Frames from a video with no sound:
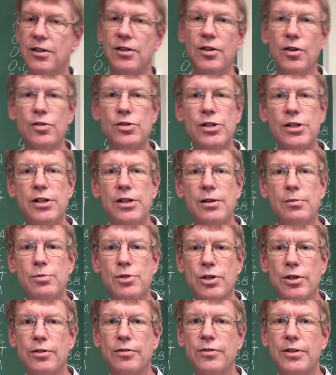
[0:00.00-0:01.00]
Those are the
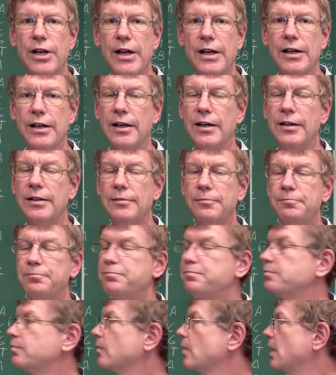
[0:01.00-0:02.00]
observed data.
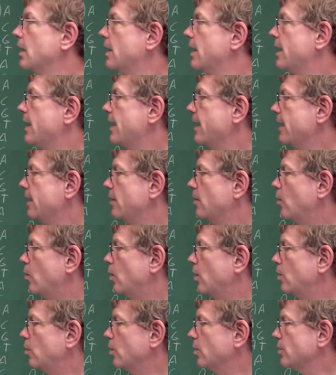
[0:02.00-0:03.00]
And
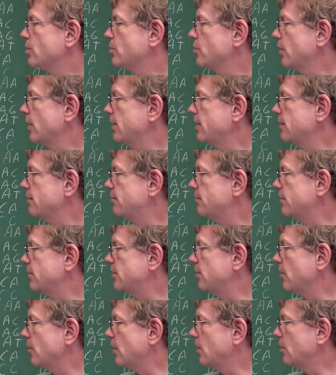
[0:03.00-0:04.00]
what we're trying to
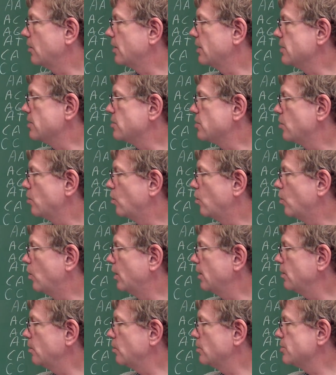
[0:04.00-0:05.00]
figure out is
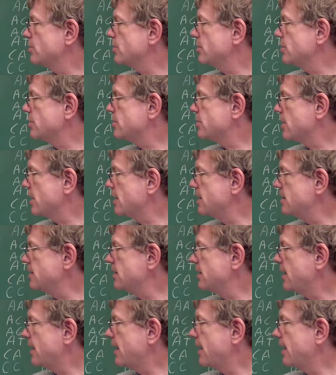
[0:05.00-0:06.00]
what was the state
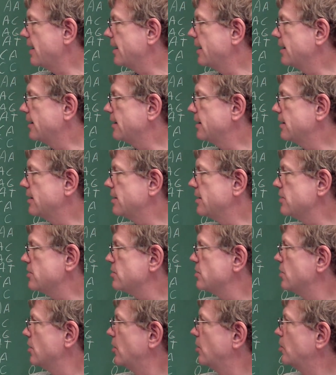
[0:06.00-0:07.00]
at this
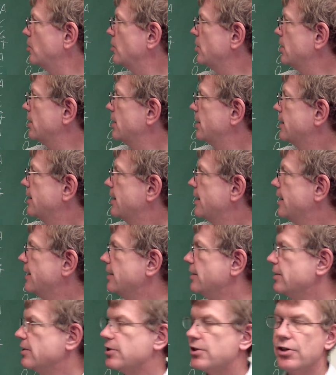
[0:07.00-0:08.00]
node and
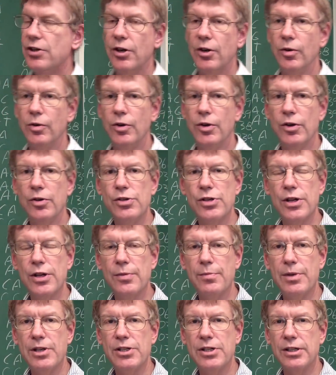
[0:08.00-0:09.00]
this node. Those are the
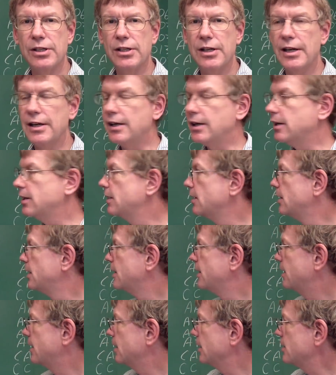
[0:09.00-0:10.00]
missing data.
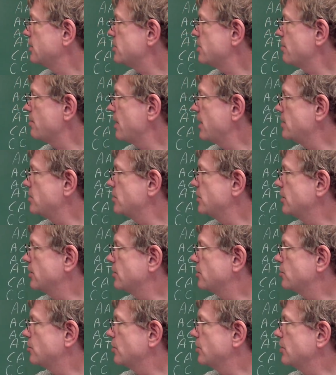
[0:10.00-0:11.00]
And let's imagine a
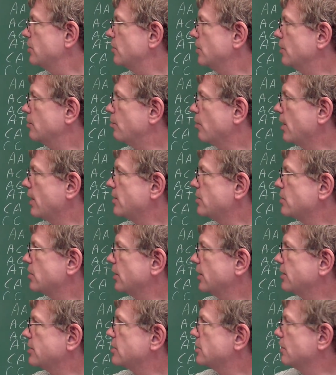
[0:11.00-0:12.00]
tree with branch
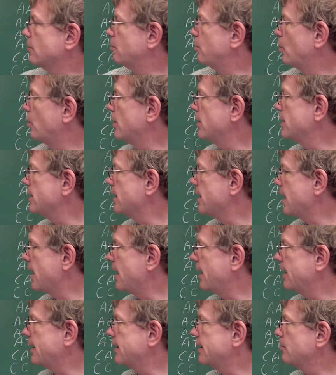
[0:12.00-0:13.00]
lengths of 0
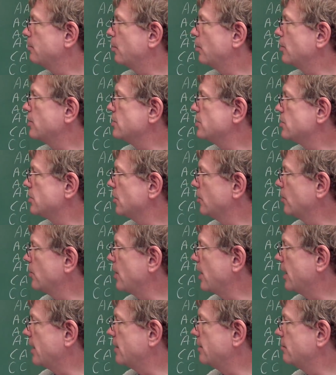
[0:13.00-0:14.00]
0.9,
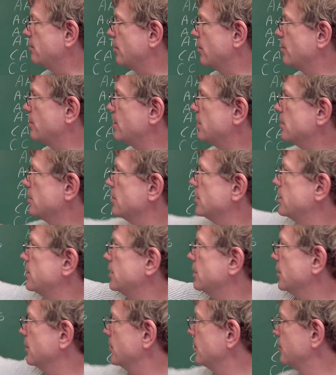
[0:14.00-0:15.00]
0.09 from here to
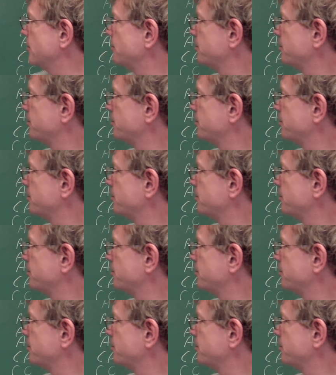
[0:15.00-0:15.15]
here,